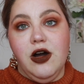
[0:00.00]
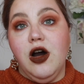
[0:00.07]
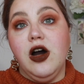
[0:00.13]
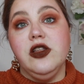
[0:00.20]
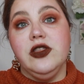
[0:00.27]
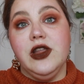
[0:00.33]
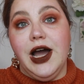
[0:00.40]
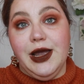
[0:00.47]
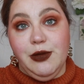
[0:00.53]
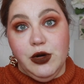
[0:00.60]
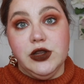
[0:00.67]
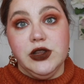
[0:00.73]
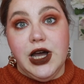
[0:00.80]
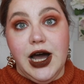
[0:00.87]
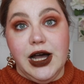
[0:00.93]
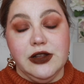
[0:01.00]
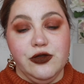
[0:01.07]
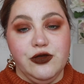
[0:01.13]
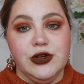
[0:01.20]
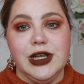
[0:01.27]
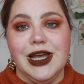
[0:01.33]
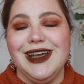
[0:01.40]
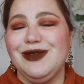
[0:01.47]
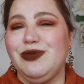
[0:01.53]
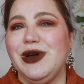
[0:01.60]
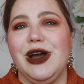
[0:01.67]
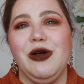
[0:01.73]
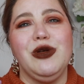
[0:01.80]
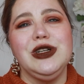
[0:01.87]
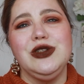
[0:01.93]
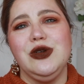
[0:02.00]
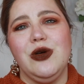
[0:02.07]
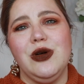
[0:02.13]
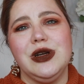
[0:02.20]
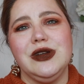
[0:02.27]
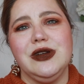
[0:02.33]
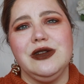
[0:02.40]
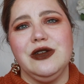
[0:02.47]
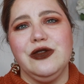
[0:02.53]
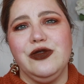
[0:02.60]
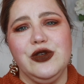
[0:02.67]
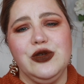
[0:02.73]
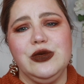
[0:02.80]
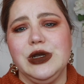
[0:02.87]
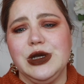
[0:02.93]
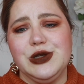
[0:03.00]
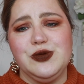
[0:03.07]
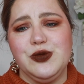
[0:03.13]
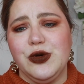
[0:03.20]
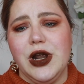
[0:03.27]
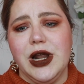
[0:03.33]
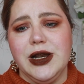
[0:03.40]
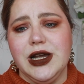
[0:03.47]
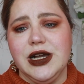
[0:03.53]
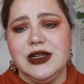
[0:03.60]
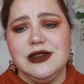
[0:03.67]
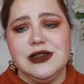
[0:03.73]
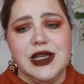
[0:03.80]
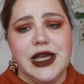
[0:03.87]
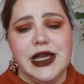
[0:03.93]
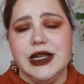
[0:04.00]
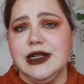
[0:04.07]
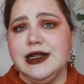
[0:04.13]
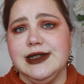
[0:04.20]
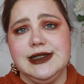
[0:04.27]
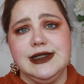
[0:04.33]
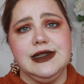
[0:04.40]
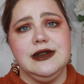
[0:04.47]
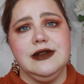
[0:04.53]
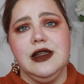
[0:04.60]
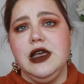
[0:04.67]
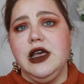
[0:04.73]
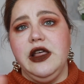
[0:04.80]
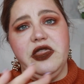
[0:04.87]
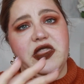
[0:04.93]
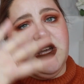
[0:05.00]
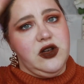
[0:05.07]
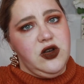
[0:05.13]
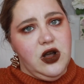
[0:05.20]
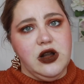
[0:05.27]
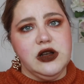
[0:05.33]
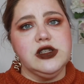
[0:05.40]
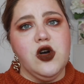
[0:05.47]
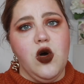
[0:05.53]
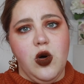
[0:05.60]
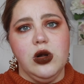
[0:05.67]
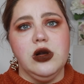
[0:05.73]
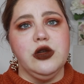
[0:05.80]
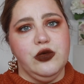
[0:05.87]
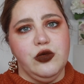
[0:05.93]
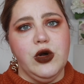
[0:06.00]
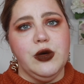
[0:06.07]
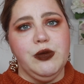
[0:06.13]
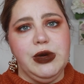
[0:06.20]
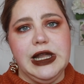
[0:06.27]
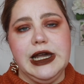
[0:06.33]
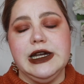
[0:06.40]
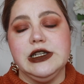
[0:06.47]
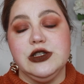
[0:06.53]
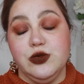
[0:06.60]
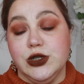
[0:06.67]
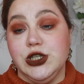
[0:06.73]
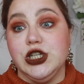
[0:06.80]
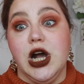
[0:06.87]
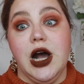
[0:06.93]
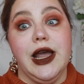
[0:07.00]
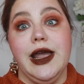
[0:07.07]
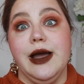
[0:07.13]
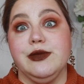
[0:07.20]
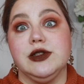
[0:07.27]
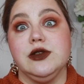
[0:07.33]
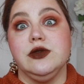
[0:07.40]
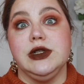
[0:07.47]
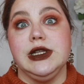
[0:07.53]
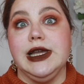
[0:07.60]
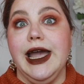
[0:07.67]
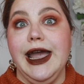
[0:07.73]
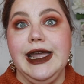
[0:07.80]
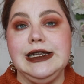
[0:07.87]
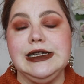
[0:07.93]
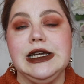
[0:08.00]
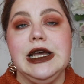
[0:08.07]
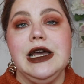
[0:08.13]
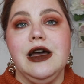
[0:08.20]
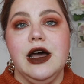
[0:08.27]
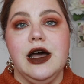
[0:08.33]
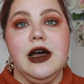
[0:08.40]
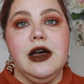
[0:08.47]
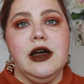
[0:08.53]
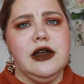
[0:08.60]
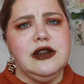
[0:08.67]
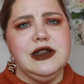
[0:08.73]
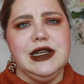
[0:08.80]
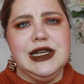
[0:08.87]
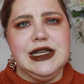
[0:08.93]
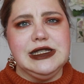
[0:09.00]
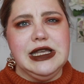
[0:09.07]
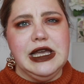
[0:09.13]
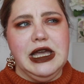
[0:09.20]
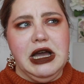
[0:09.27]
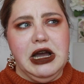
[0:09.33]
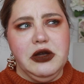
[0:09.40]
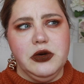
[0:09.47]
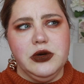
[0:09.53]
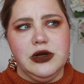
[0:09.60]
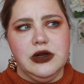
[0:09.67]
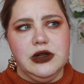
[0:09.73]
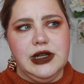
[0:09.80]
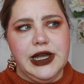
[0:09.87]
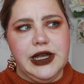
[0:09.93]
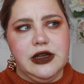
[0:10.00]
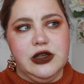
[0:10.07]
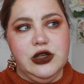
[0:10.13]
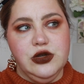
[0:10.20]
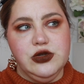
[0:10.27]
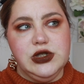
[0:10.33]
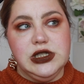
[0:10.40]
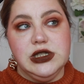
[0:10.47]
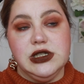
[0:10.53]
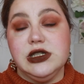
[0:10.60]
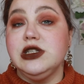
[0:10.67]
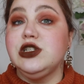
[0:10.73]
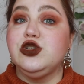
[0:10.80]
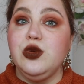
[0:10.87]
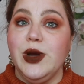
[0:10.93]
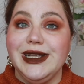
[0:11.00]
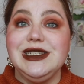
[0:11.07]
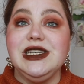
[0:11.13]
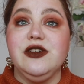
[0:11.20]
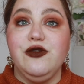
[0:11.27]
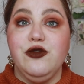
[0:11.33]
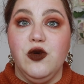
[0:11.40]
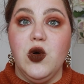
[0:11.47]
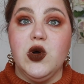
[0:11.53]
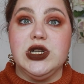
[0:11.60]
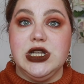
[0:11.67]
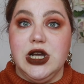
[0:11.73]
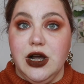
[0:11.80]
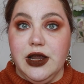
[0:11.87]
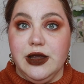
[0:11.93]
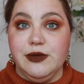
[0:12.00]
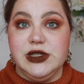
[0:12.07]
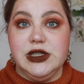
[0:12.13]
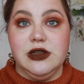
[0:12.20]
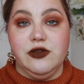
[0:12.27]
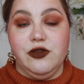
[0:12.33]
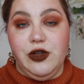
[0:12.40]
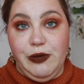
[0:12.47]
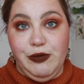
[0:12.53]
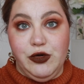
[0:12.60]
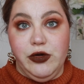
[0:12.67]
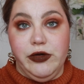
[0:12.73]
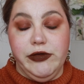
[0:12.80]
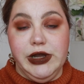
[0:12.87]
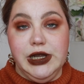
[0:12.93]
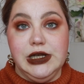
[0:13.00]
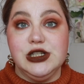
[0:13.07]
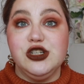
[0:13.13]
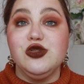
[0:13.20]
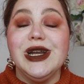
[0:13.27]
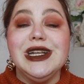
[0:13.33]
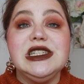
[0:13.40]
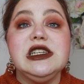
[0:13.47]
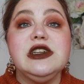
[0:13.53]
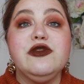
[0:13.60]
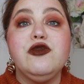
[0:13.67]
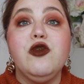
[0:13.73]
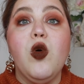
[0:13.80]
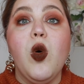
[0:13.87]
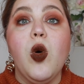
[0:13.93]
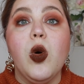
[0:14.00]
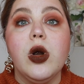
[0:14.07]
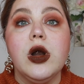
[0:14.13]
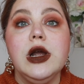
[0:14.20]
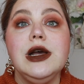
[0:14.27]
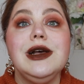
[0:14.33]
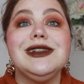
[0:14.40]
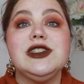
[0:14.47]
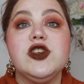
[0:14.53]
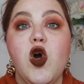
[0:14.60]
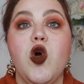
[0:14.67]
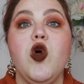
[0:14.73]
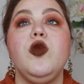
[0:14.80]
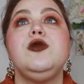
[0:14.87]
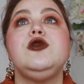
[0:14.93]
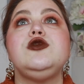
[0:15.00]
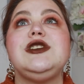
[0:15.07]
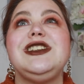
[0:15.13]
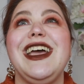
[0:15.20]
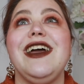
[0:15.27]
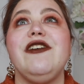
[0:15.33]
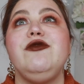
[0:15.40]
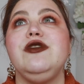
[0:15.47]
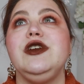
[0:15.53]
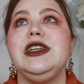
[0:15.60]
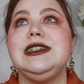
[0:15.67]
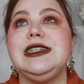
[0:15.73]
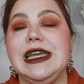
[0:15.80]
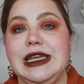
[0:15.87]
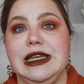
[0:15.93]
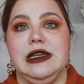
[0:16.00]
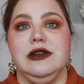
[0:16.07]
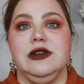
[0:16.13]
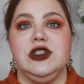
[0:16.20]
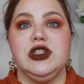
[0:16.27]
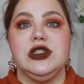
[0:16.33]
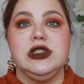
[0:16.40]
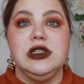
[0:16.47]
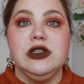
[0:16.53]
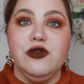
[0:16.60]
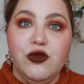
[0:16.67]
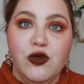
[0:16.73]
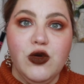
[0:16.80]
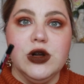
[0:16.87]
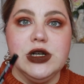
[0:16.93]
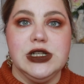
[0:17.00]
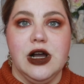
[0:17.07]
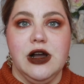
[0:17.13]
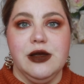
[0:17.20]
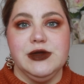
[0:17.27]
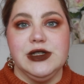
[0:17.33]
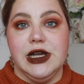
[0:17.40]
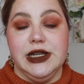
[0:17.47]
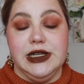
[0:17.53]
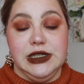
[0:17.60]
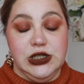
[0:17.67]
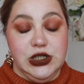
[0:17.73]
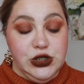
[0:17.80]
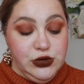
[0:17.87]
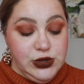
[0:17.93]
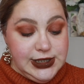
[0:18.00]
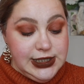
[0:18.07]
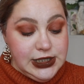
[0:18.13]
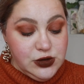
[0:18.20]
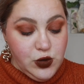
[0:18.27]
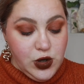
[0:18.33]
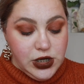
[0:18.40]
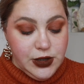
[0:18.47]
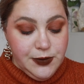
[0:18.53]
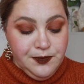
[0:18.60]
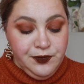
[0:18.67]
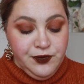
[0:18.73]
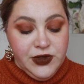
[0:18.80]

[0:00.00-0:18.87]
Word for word: I'm on the hunt for that, but I want to order a few NYX products, and listen, they're not all in one place, which I absolutely hate. Did I say I like used this 24 times in February? 24! It's almost every day. Just 4 times I didn't use this one.